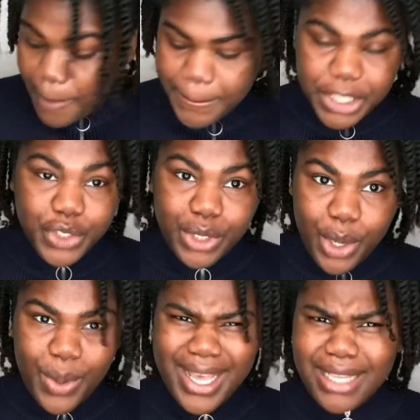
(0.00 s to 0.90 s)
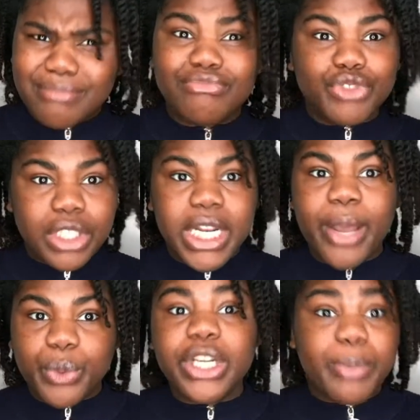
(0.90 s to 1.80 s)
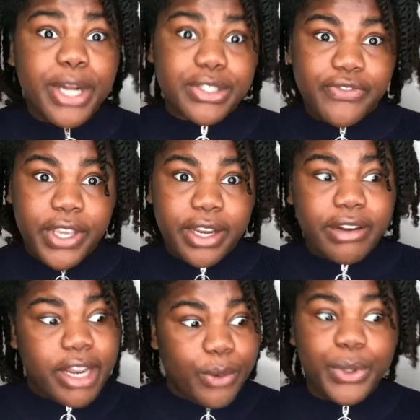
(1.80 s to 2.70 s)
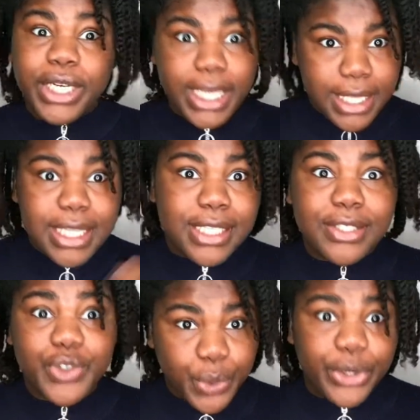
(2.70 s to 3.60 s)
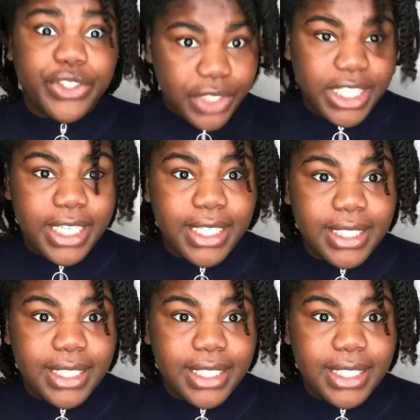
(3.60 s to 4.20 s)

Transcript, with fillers: But you know what, we're gonna persevere and we're gonna get this tutorial done.